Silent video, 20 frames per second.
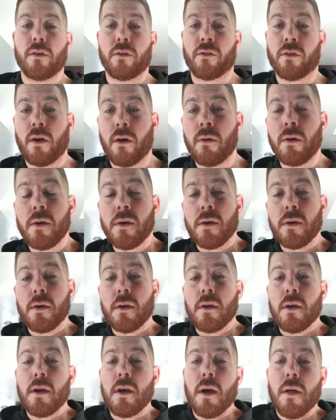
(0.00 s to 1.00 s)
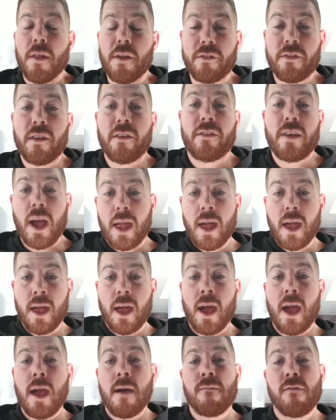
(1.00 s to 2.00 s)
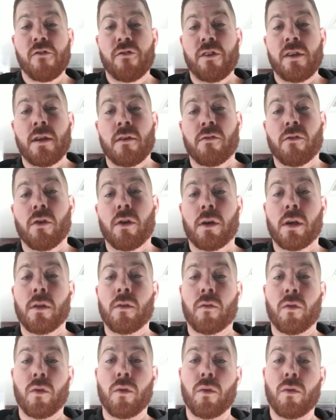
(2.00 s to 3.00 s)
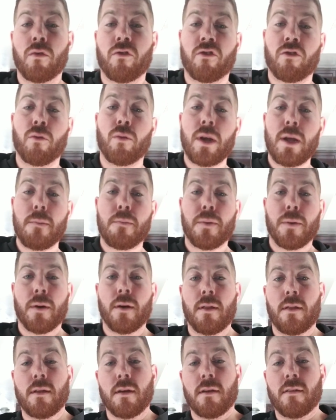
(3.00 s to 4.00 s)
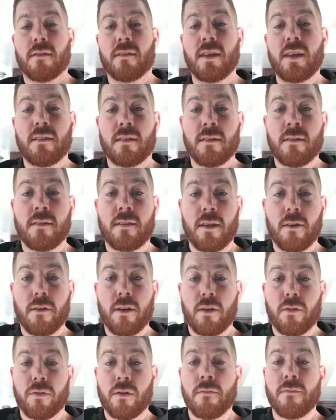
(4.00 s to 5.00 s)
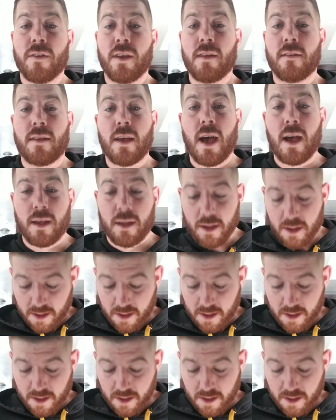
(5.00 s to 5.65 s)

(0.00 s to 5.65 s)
So this is the second game. Virginia's looking to sweep the season series from VTech.